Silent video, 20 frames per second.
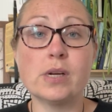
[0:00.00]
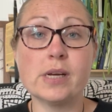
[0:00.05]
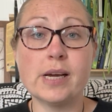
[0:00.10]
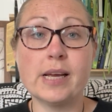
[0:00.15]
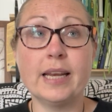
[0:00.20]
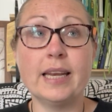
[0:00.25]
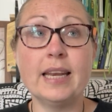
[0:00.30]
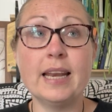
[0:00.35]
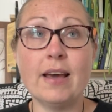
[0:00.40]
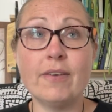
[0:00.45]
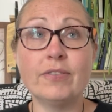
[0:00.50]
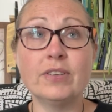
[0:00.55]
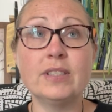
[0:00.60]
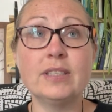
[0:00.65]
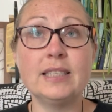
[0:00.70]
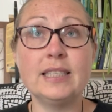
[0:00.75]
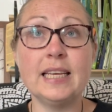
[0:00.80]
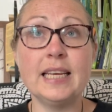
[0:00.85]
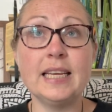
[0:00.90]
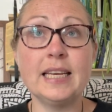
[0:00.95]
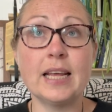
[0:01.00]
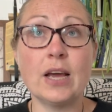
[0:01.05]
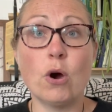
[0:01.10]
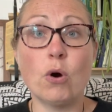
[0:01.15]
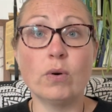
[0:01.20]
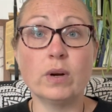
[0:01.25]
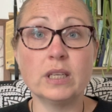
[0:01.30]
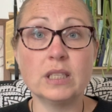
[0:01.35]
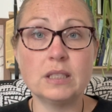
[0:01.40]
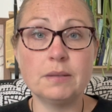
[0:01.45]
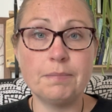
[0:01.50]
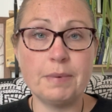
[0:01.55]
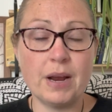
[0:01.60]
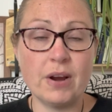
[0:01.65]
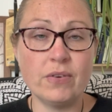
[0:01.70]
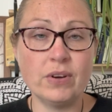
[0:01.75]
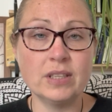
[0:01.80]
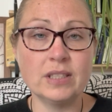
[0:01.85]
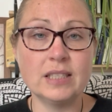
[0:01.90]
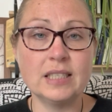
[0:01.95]
I'd never seen it or
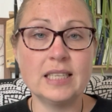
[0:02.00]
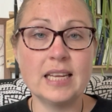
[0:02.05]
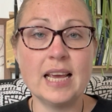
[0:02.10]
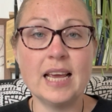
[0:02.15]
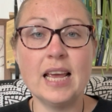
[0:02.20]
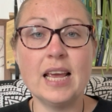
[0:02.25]
experienced it